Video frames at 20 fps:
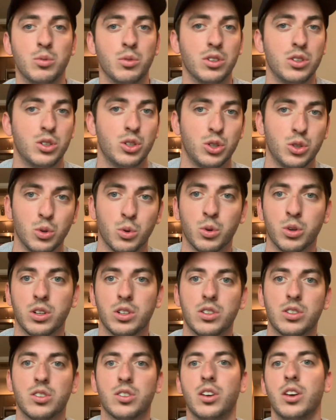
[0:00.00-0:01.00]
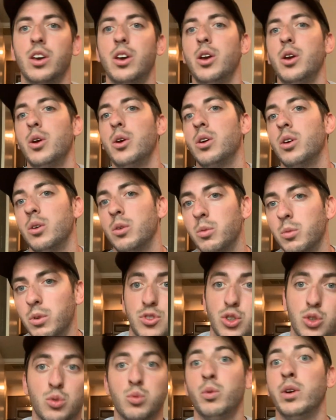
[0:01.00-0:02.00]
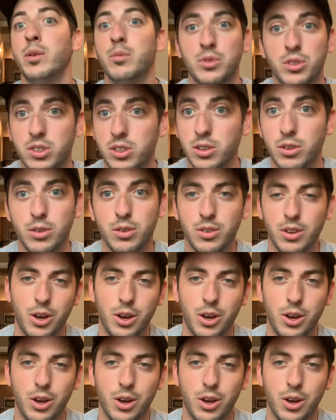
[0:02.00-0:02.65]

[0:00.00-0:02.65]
with shorts, with swimsuit,